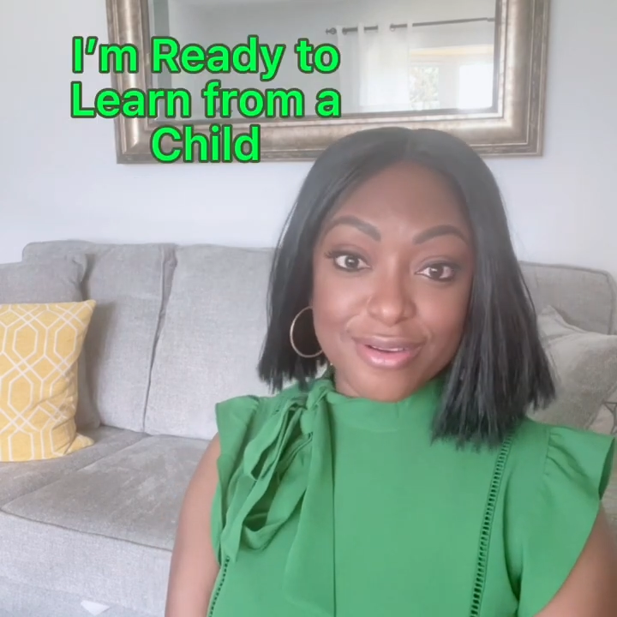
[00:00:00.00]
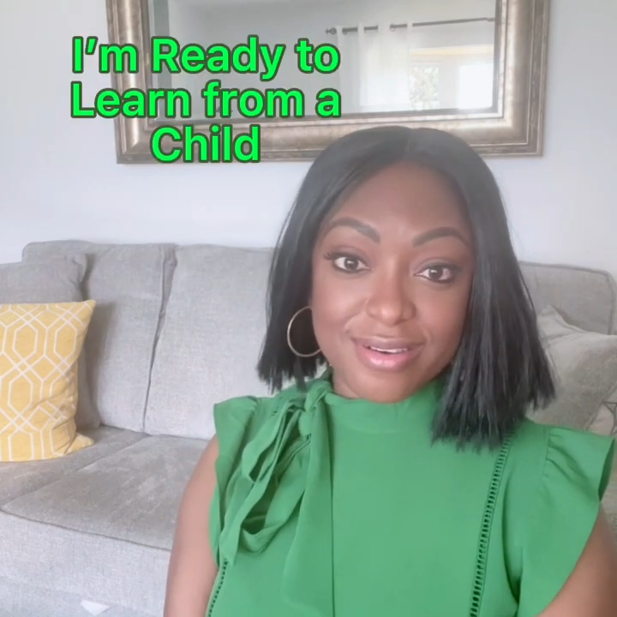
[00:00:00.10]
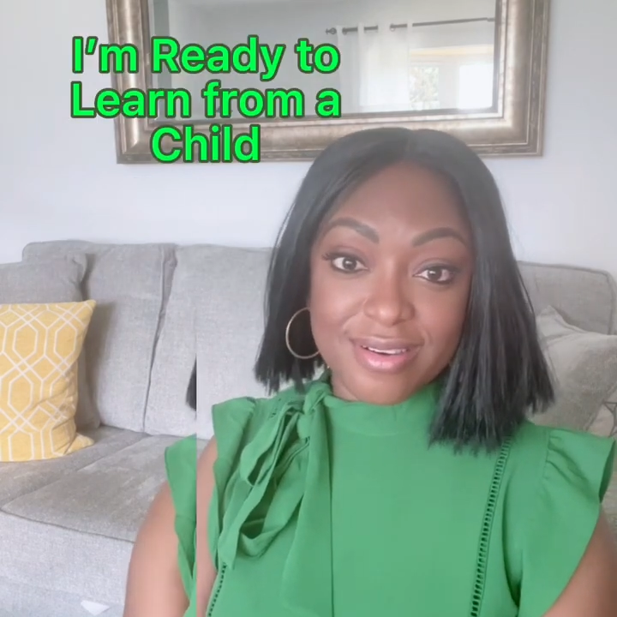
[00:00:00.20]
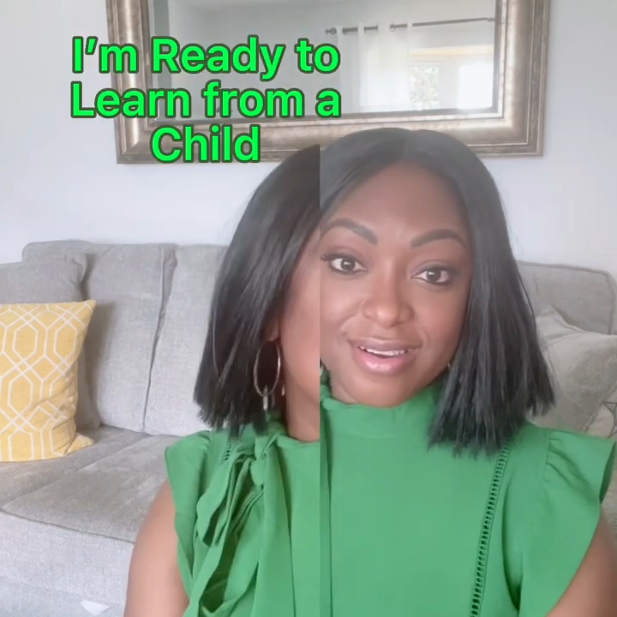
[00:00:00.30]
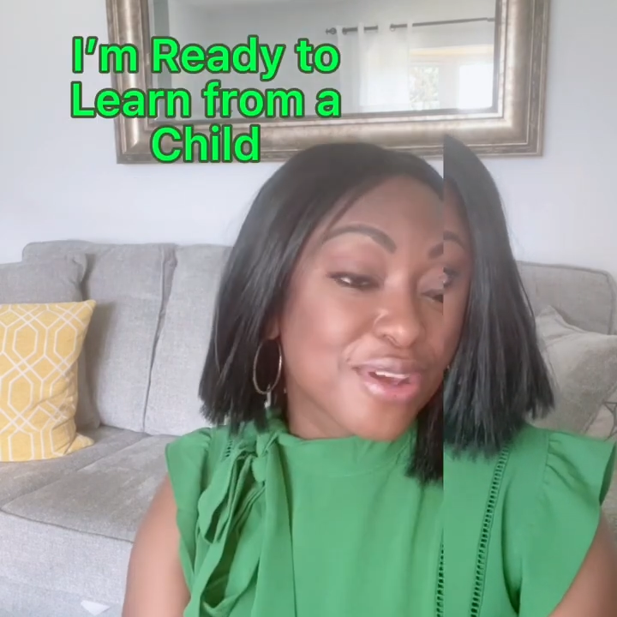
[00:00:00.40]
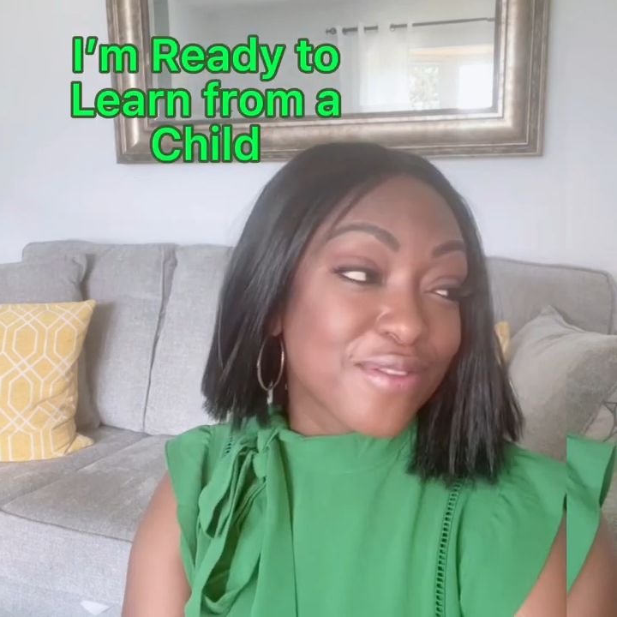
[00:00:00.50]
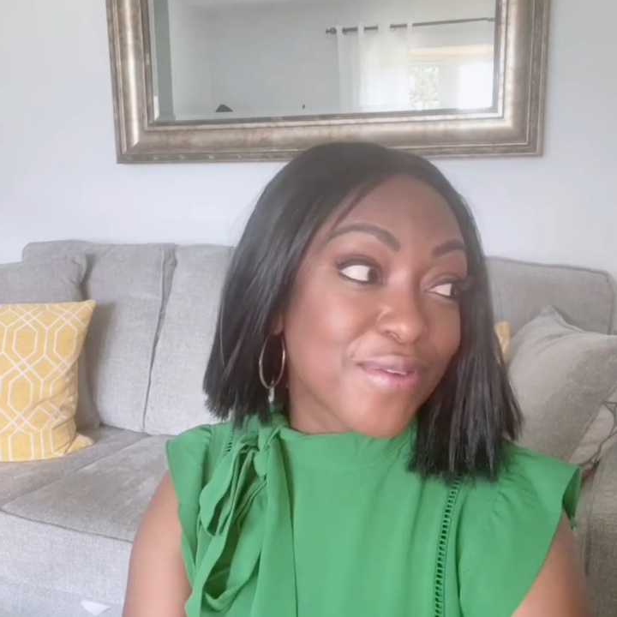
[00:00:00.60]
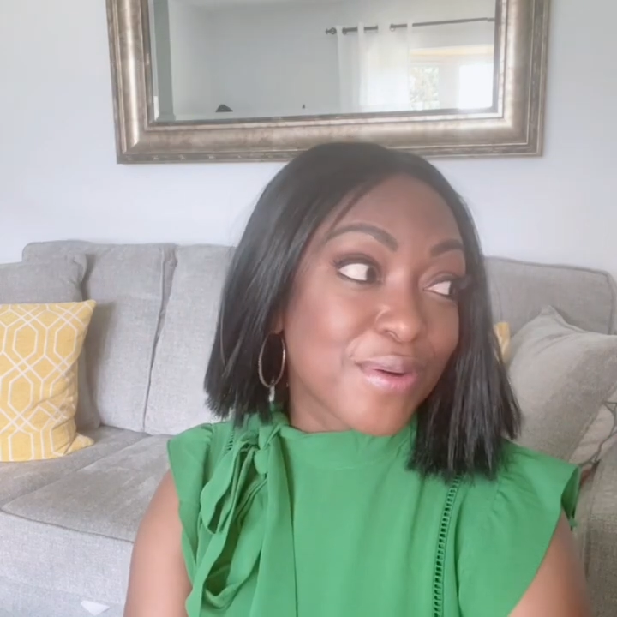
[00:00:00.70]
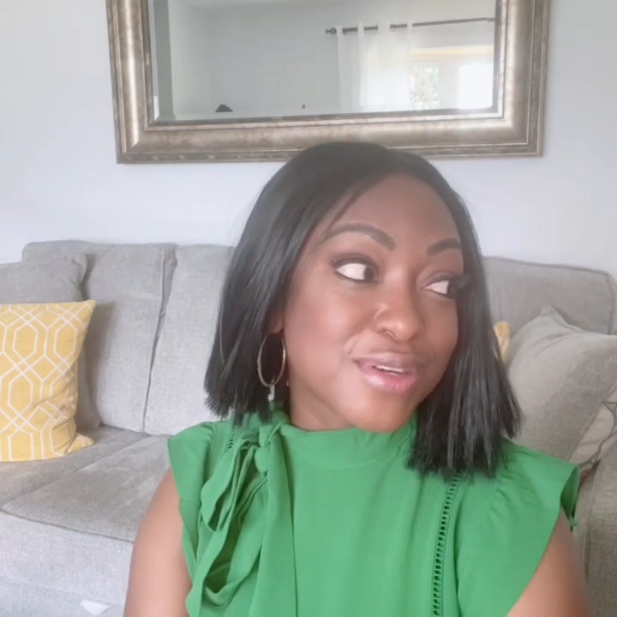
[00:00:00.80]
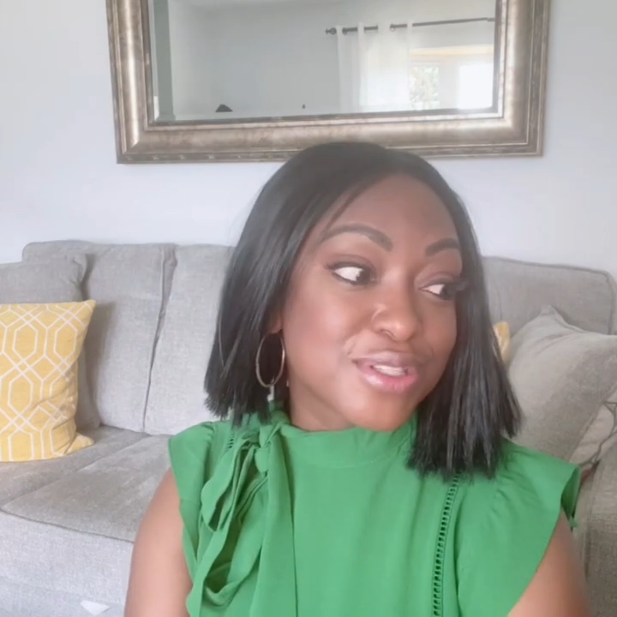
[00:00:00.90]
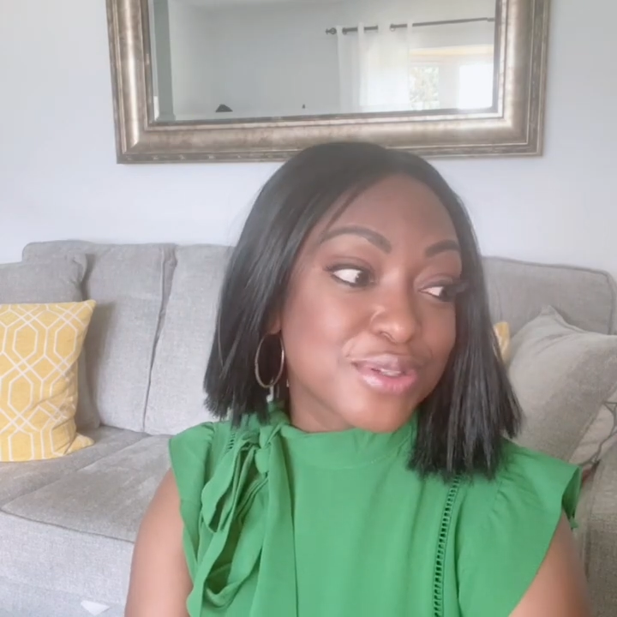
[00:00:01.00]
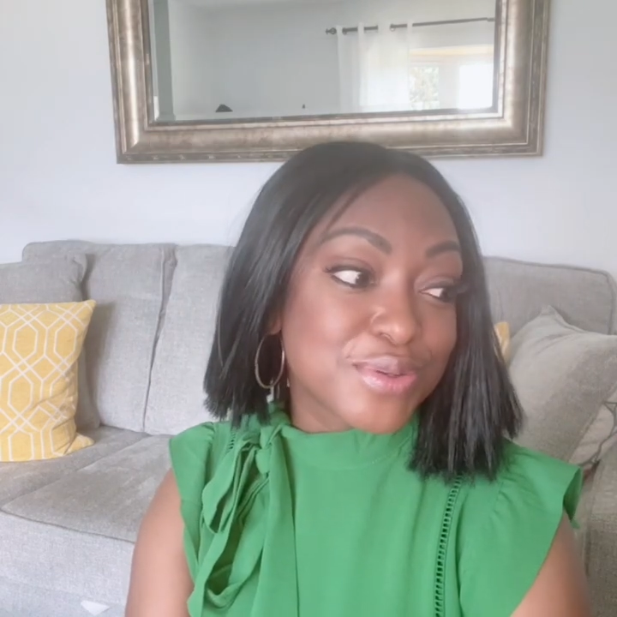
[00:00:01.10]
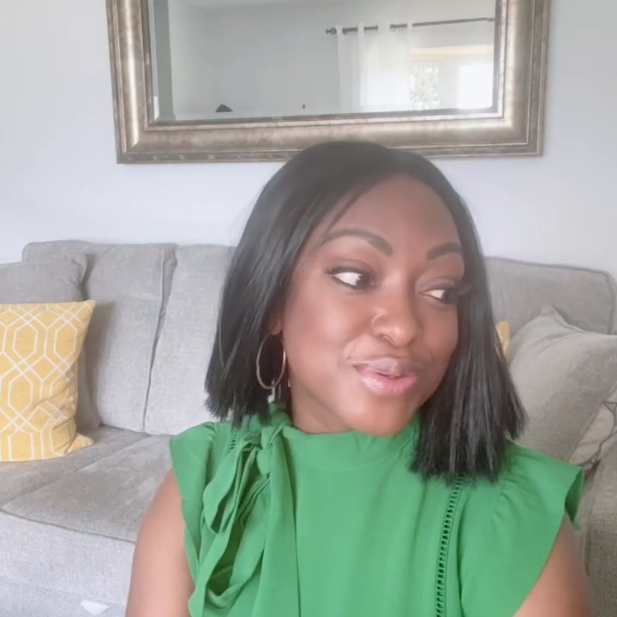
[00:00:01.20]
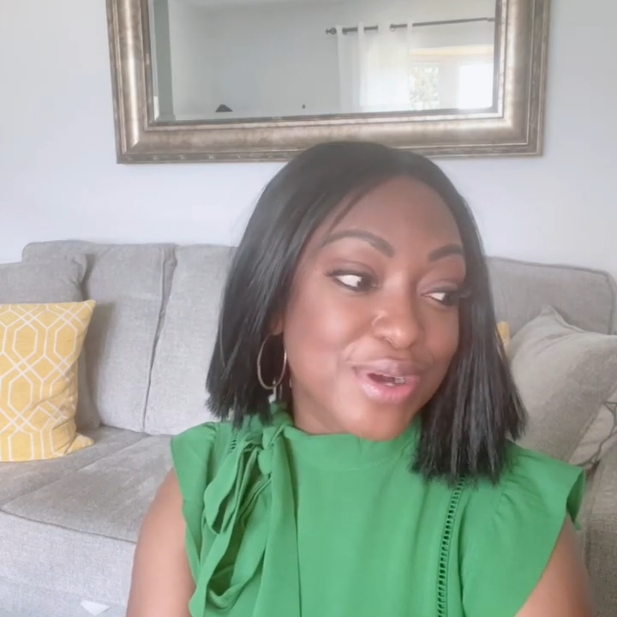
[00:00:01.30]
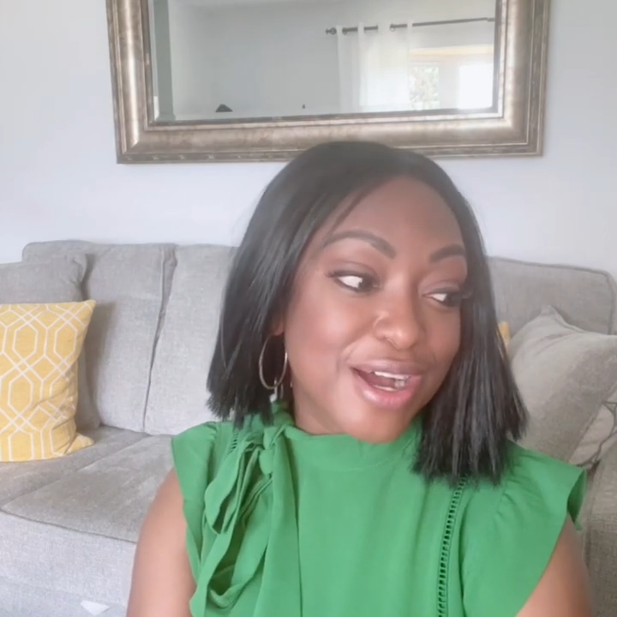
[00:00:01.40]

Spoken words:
I'm also looking forward to